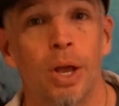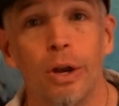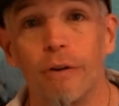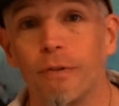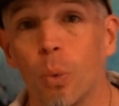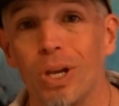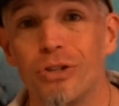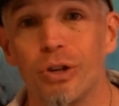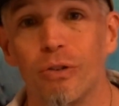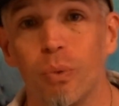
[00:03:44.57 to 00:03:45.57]
You know, for
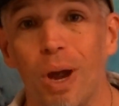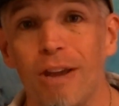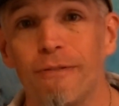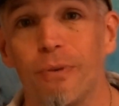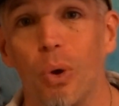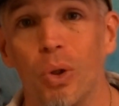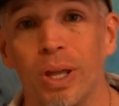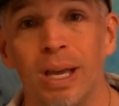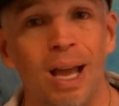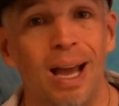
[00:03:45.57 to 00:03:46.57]
windsurf wave
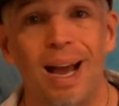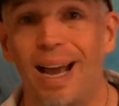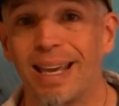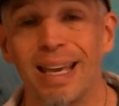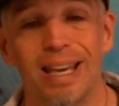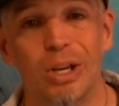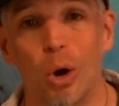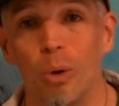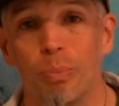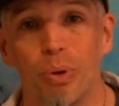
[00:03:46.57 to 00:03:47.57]
foiling, I can get
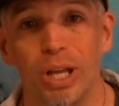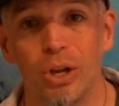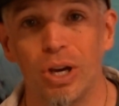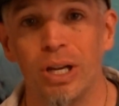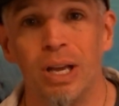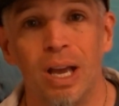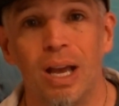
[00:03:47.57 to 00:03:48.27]
going pretty good.